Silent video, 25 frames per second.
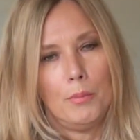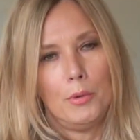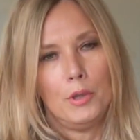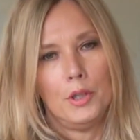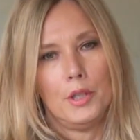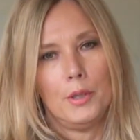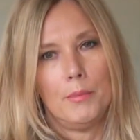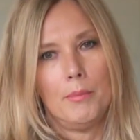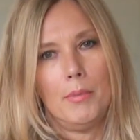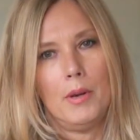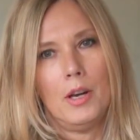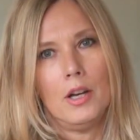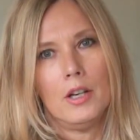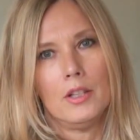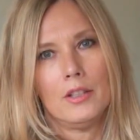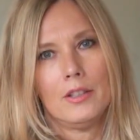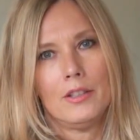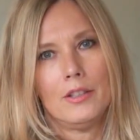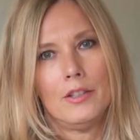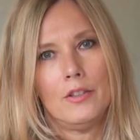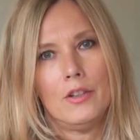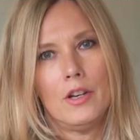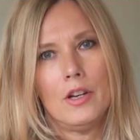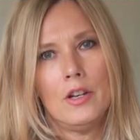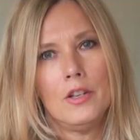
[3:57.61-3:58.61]
put a
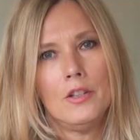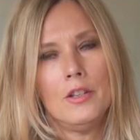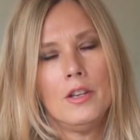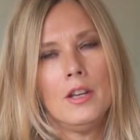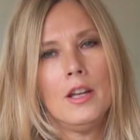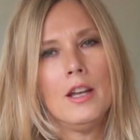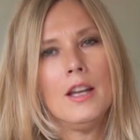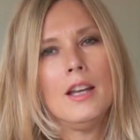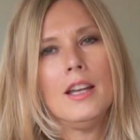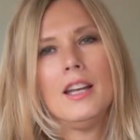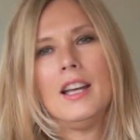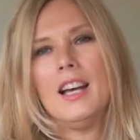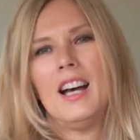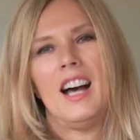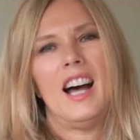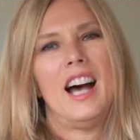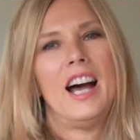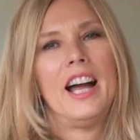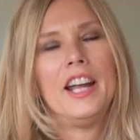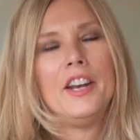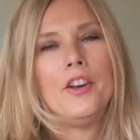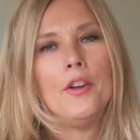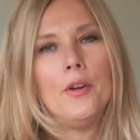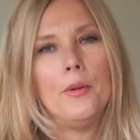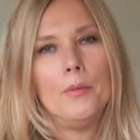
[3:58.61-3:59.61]
plaster on.
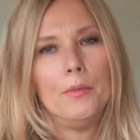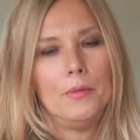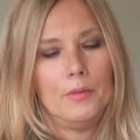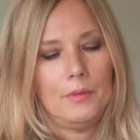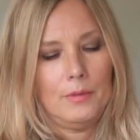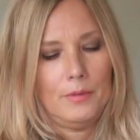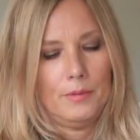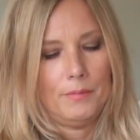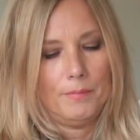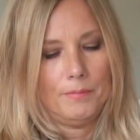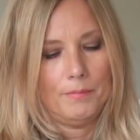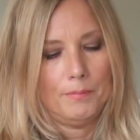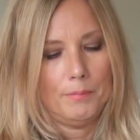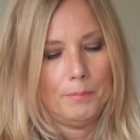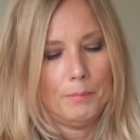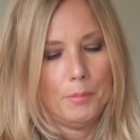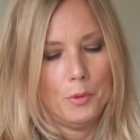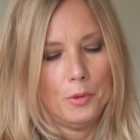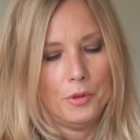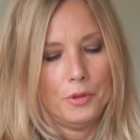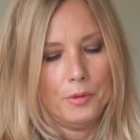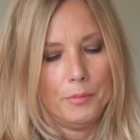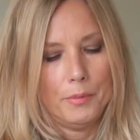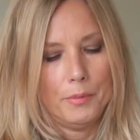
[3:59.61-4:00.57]
I don't bother